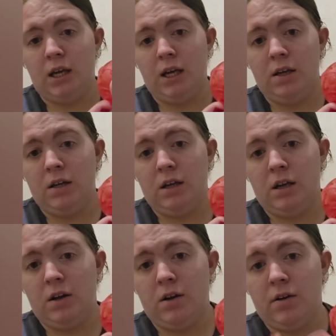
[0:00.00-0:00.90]
end
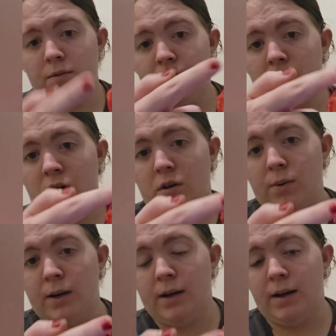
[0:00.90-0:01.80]
here, all the
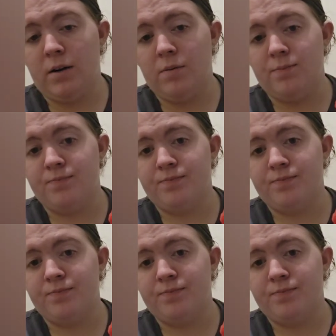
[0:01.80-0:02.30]
way down.